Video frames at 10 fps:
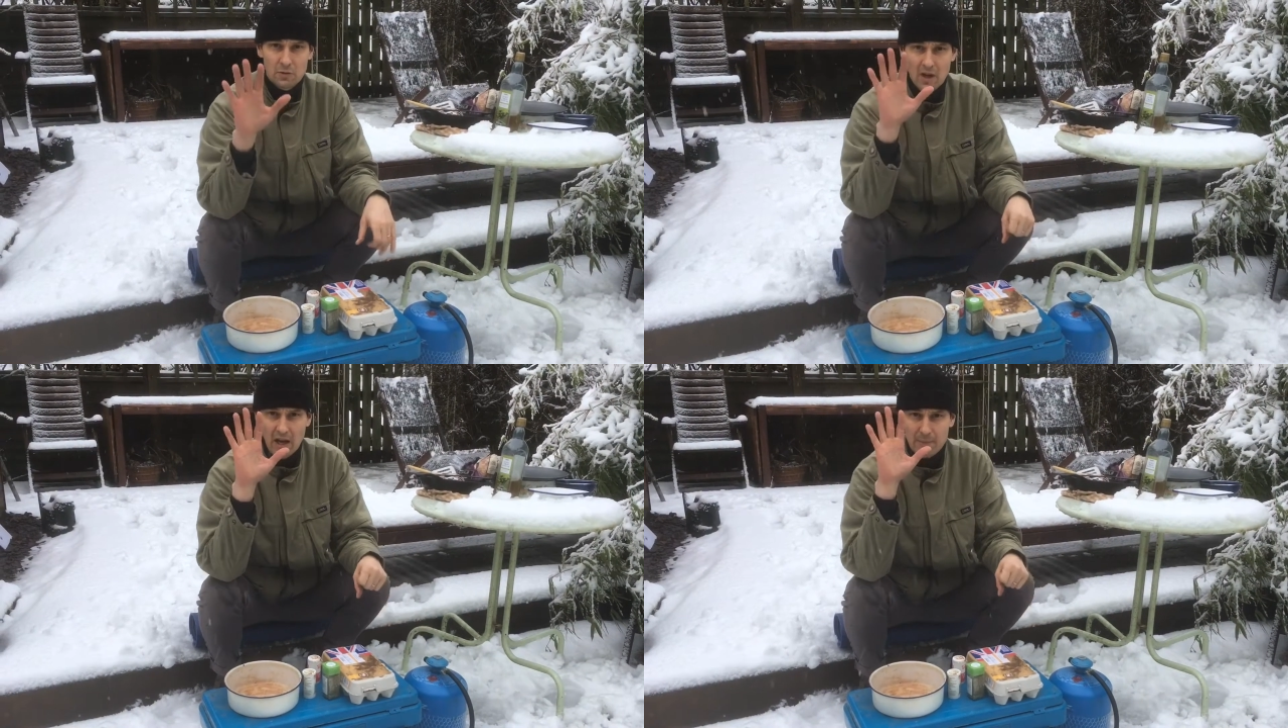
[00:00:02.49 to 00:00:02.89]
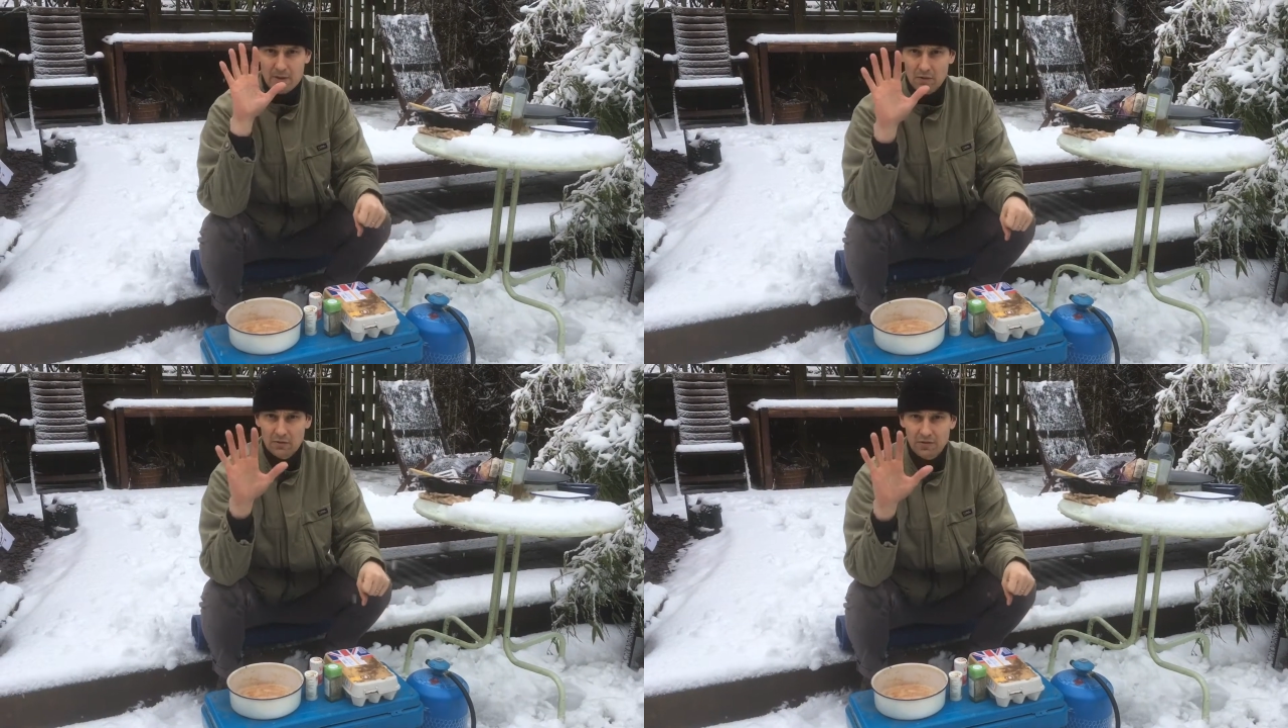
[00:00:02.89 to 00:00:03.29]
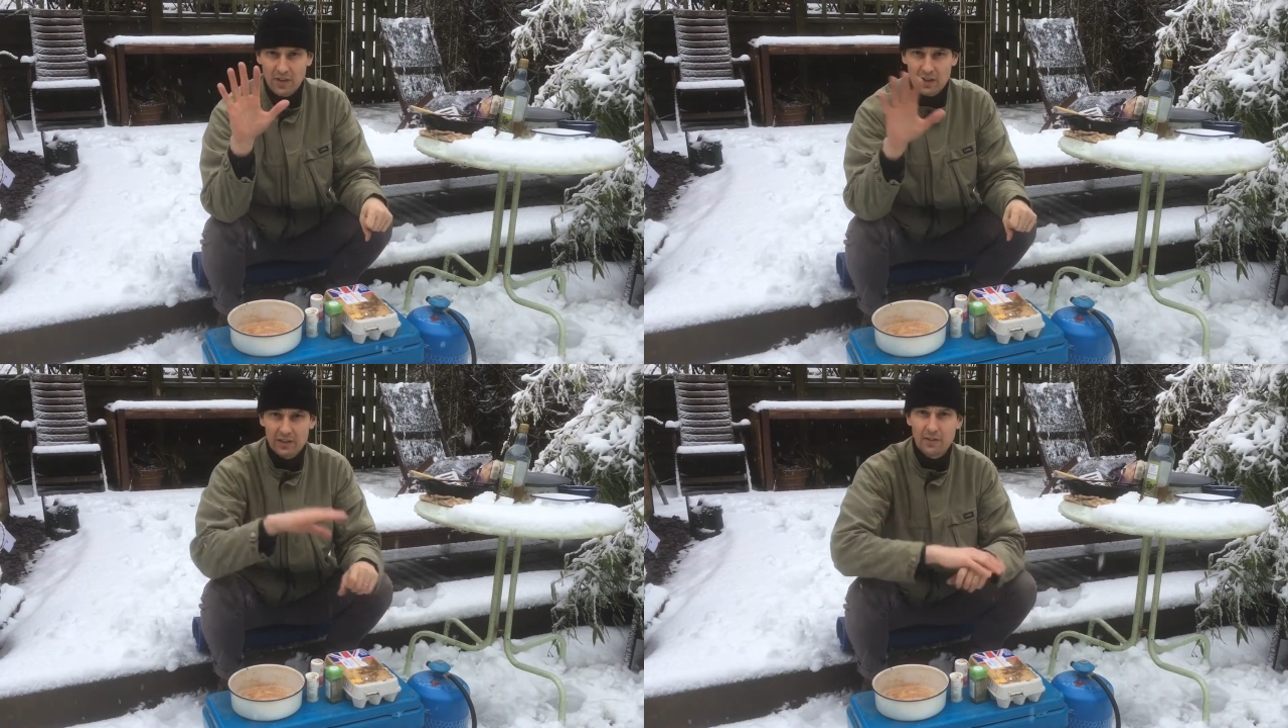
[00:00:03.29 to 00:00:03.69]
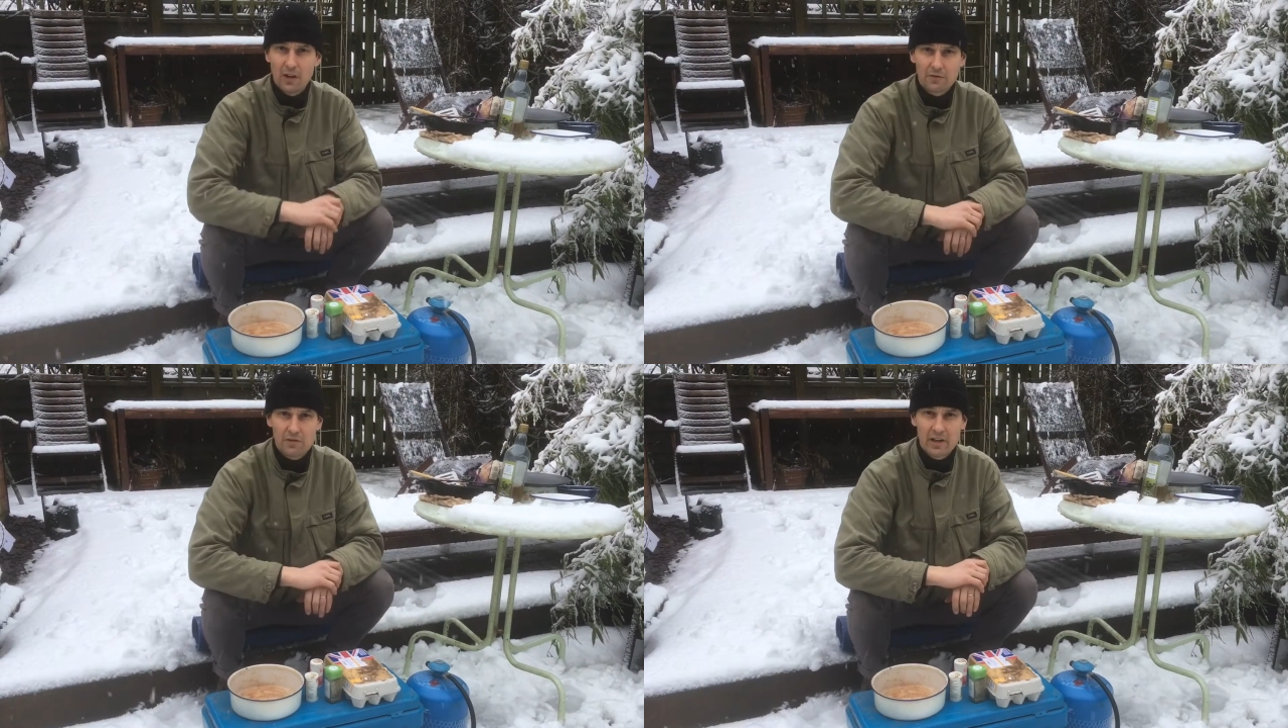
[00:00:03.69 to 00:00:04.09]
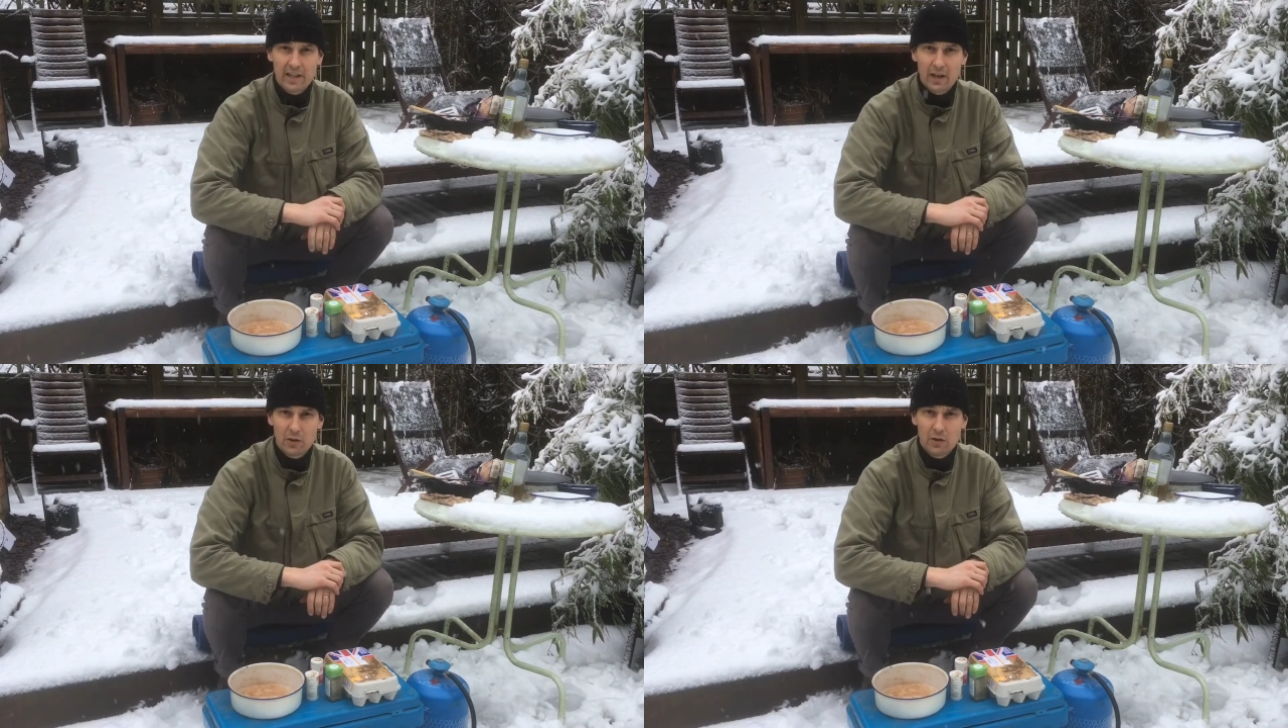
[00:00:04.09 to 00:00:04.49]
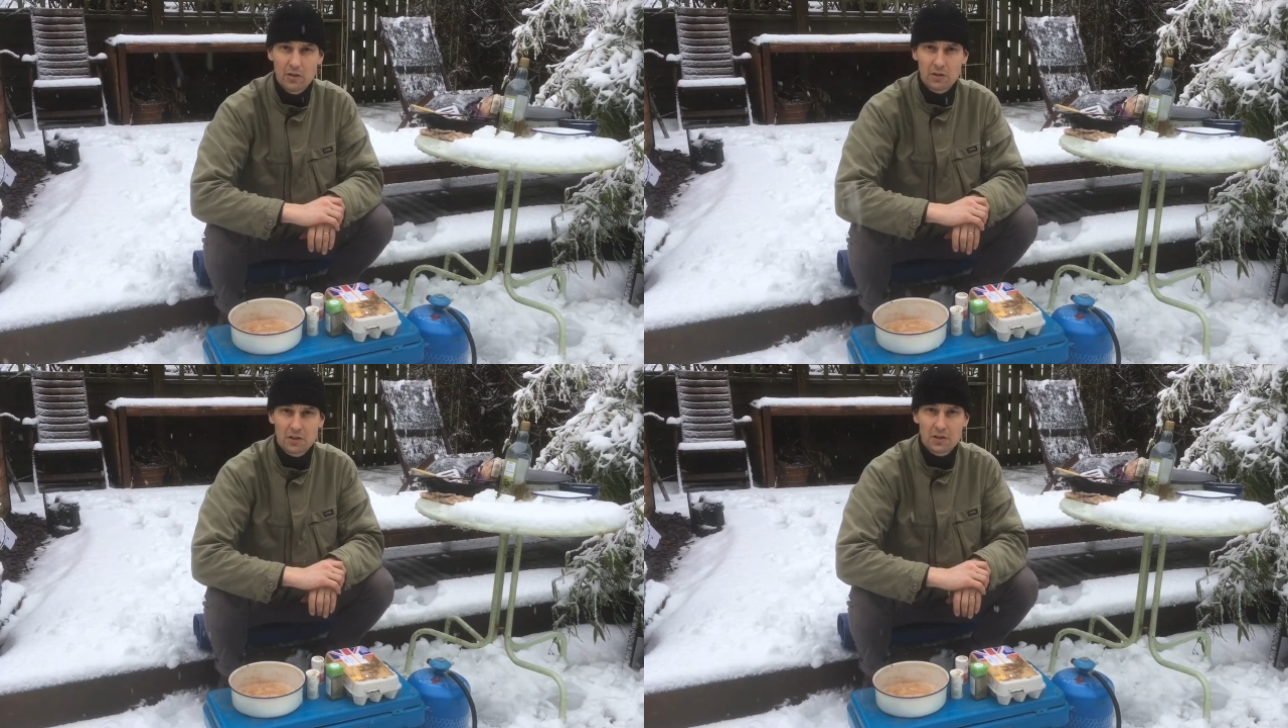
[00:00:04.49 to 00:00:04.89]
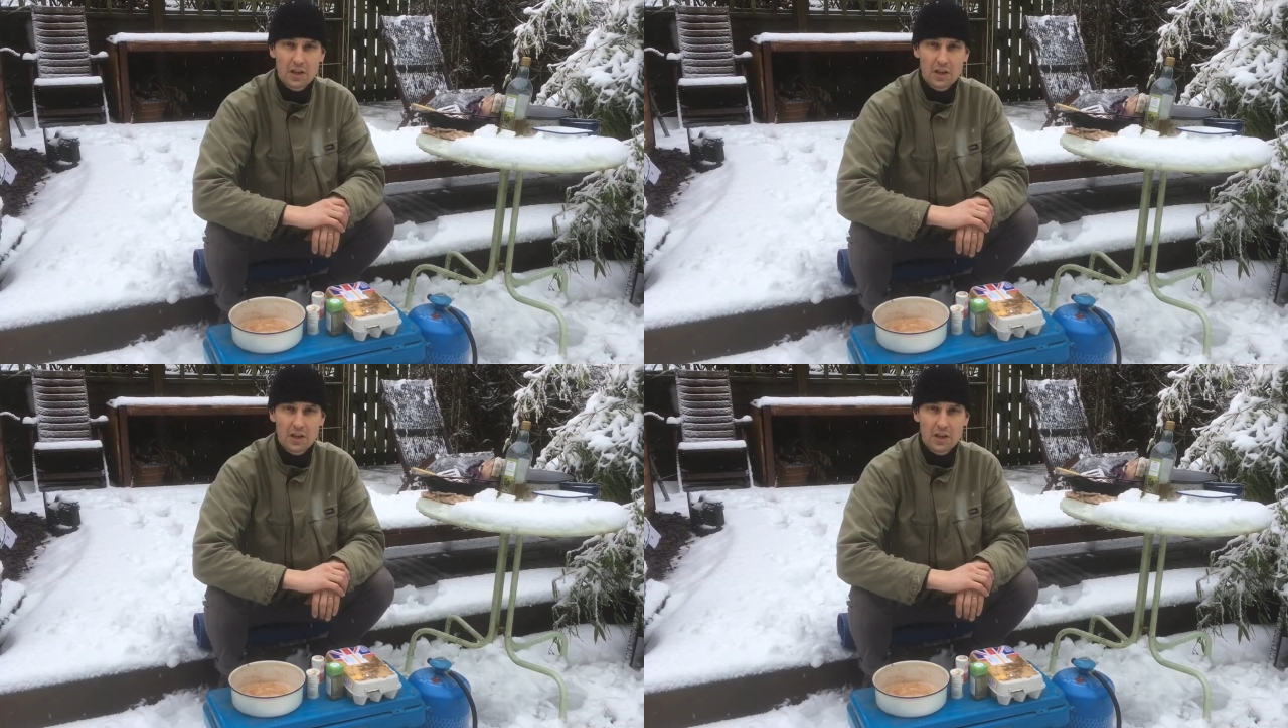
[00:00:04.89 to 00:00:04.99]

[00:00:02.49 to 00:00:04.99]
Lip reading: episode 5 of Craigour Cooks.